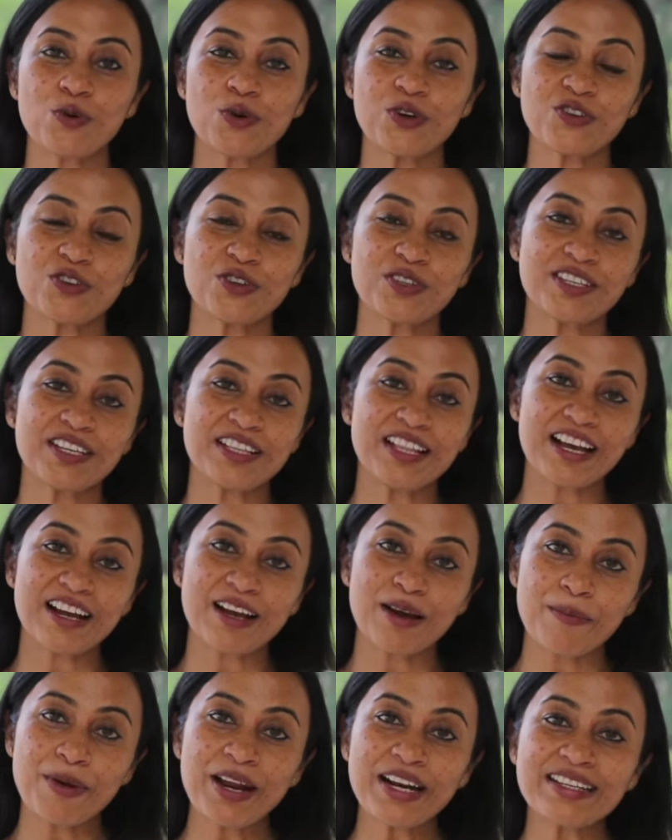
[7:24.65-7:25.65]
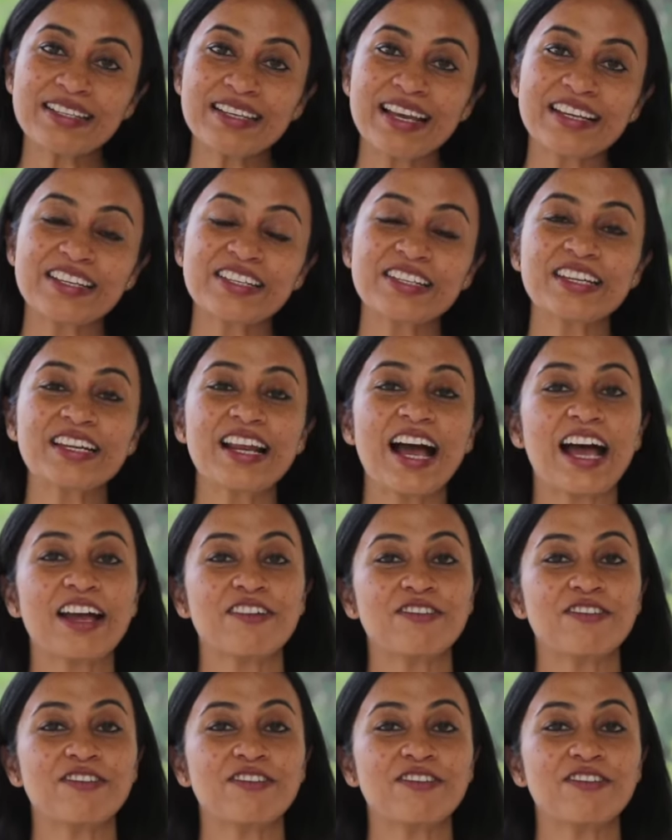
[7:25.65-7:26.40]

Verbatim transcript: questions in the comment section.